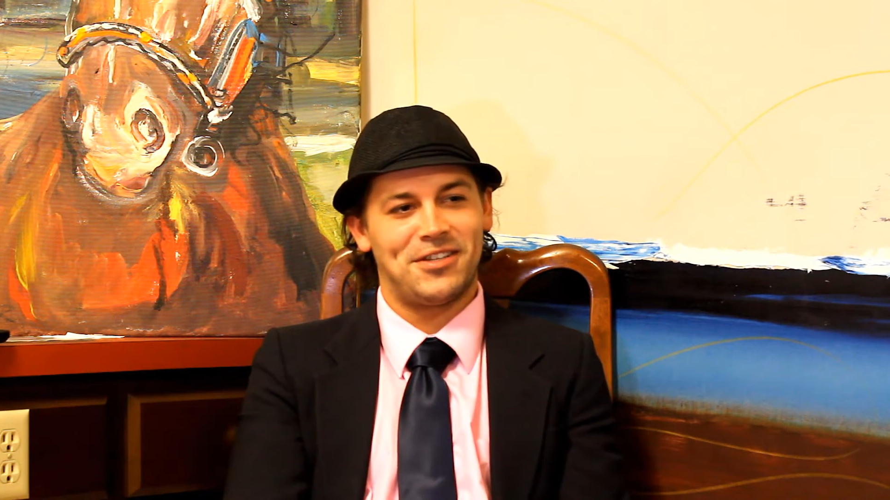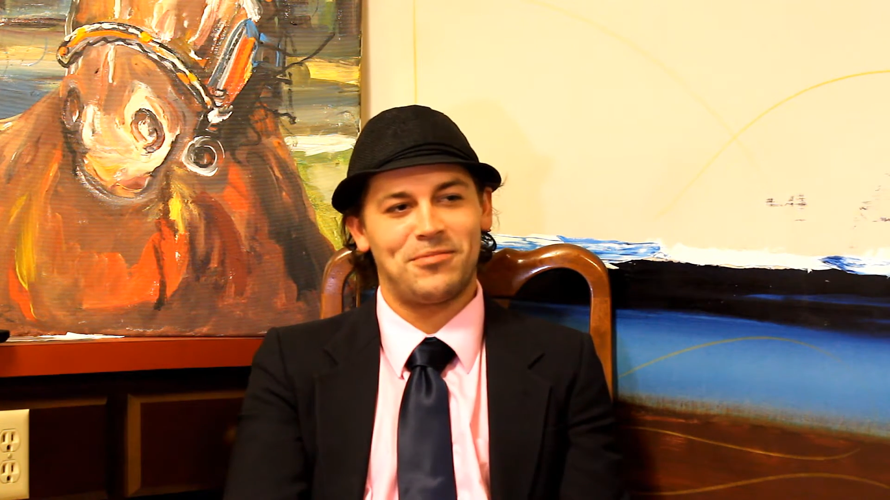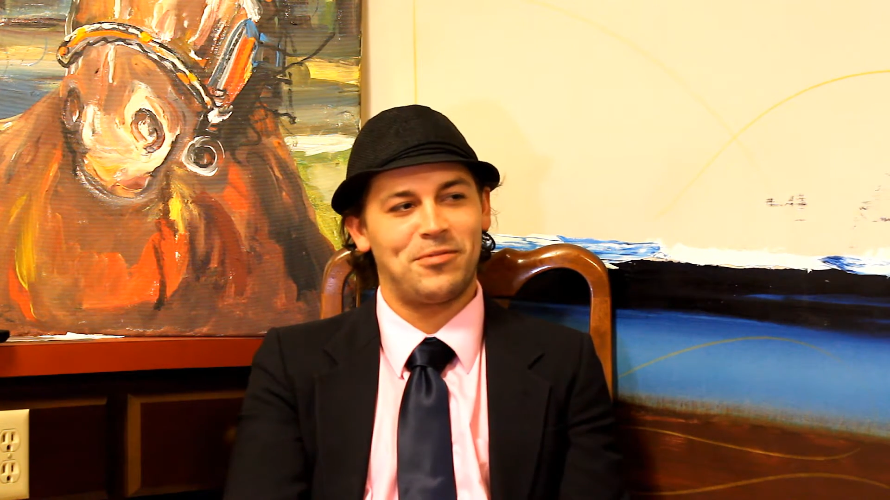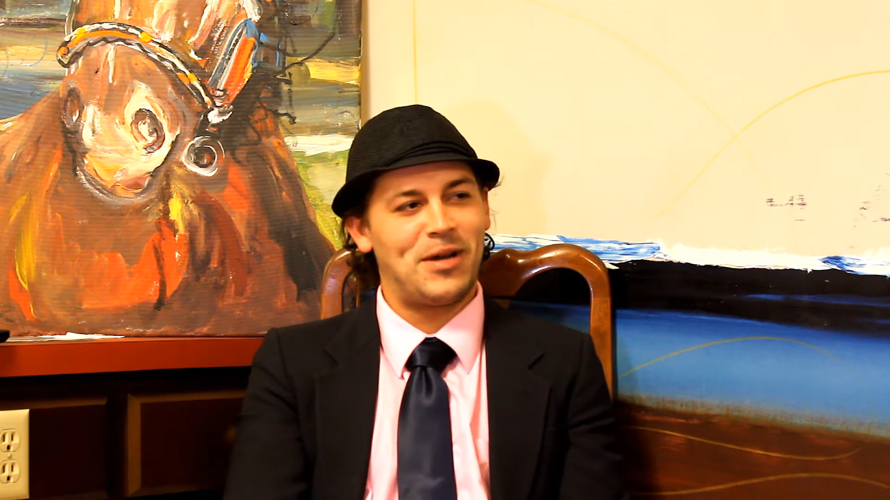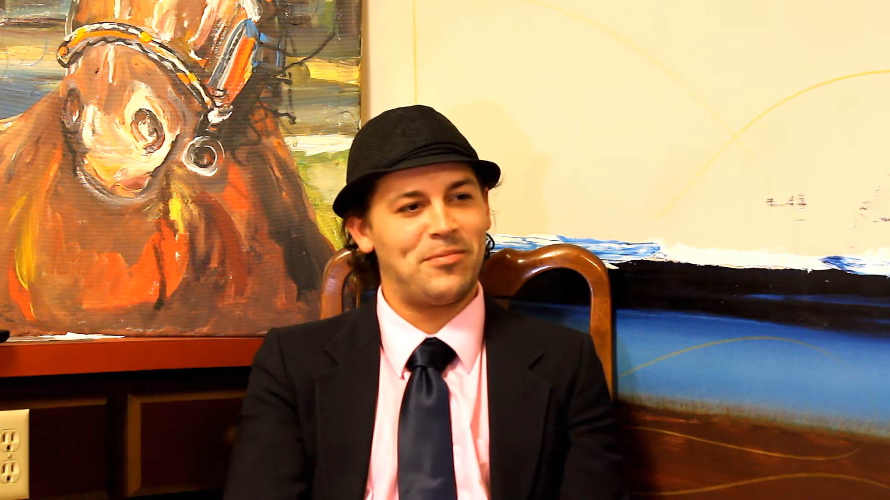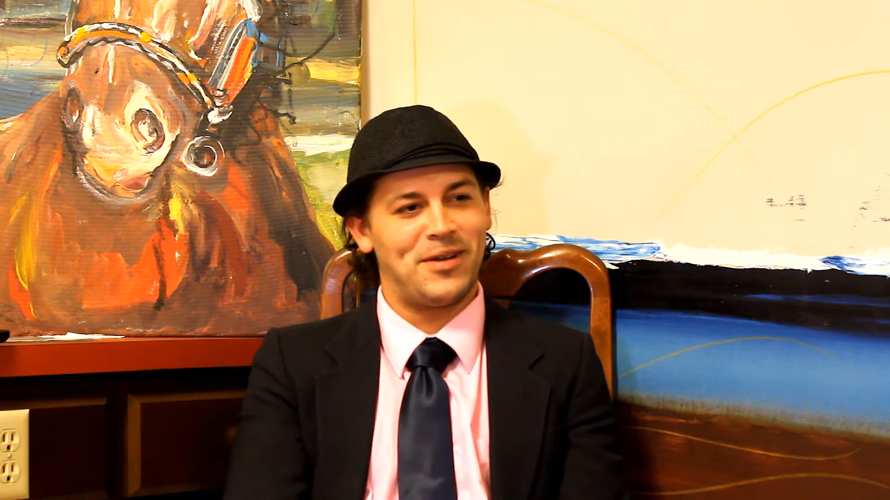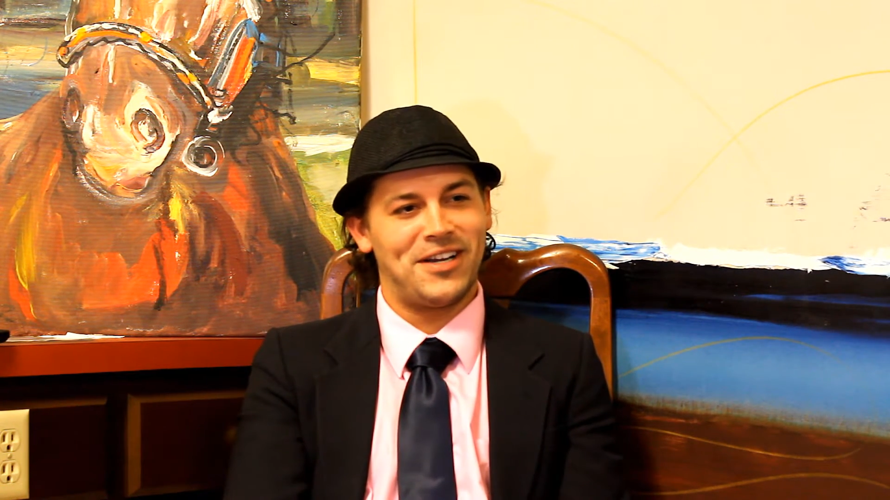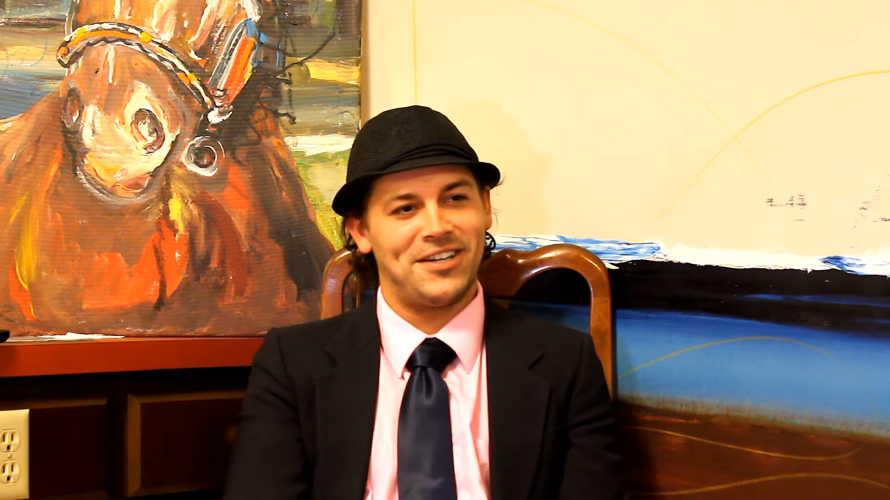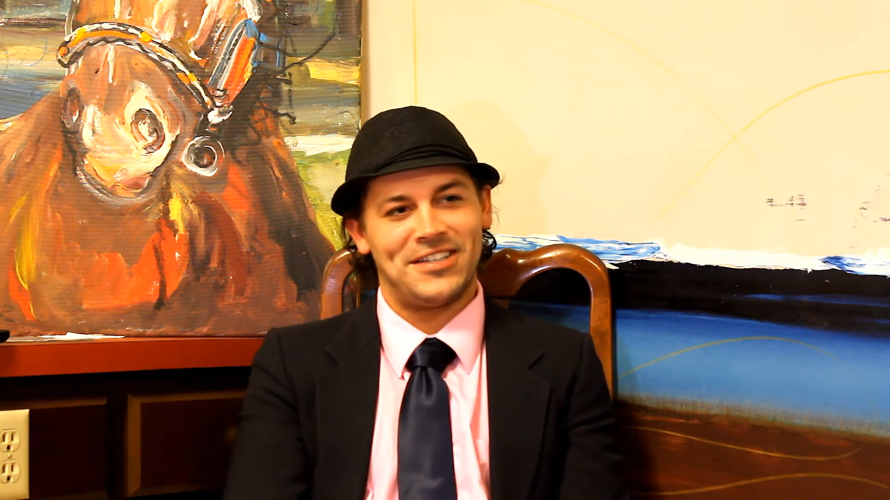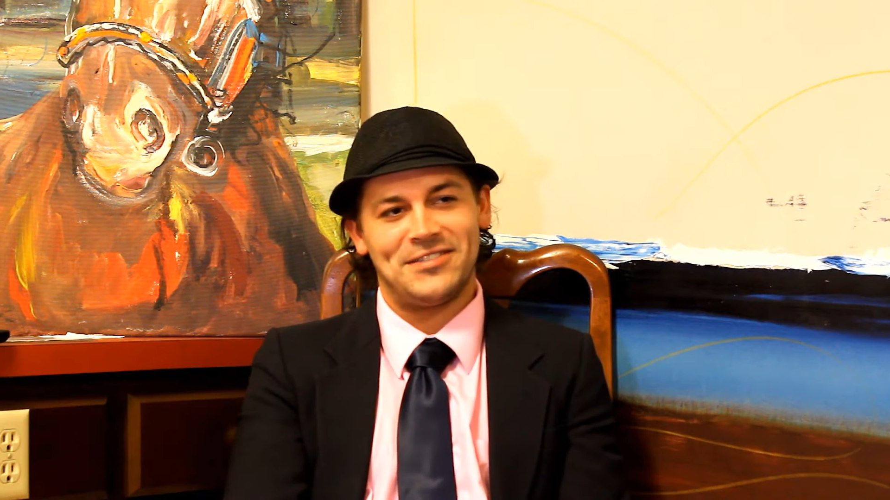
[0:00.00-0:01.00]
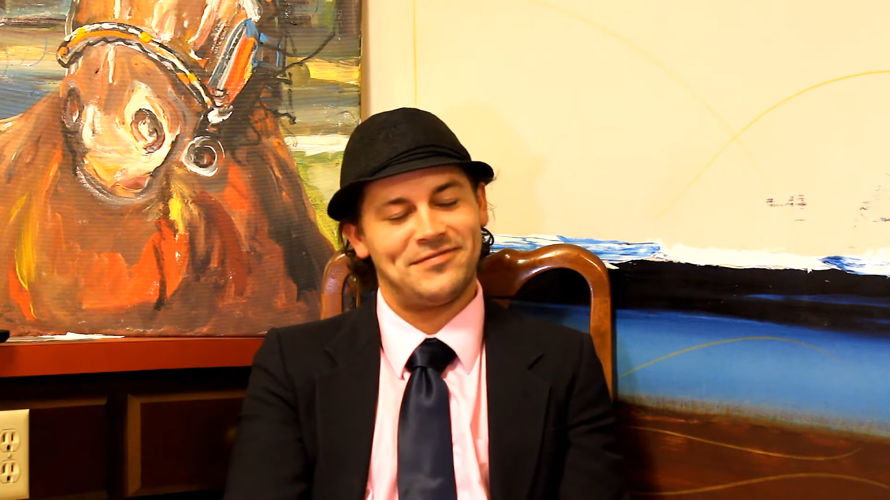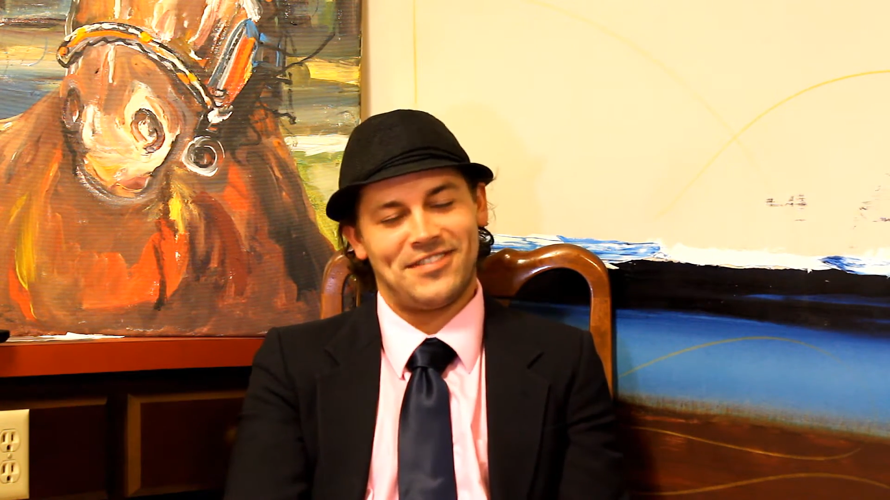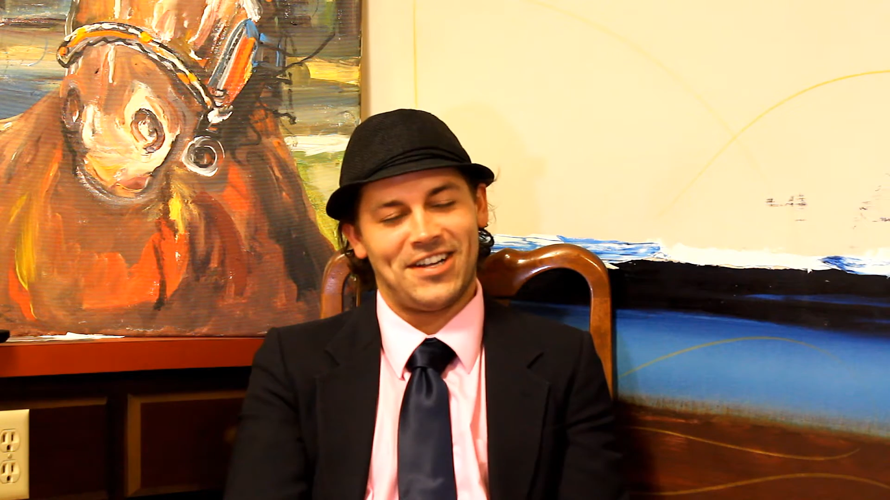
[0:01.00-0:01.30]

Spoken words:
Something about Mary.